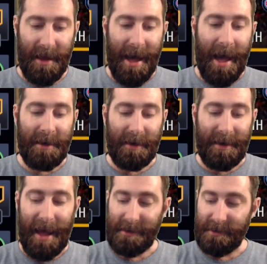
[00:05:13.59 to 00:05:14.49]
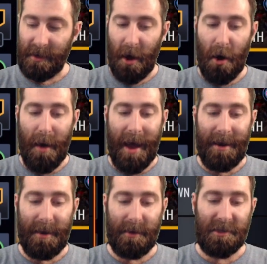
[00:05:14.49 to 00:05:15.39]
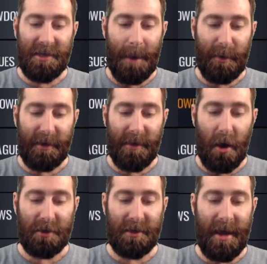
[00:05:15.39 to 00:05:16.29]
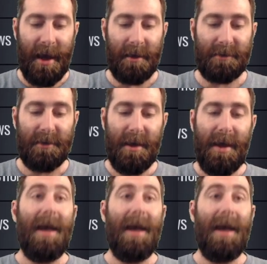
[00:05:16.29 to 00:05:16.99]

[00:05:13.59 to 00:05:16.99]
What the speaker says: And let's go and jump into the auction house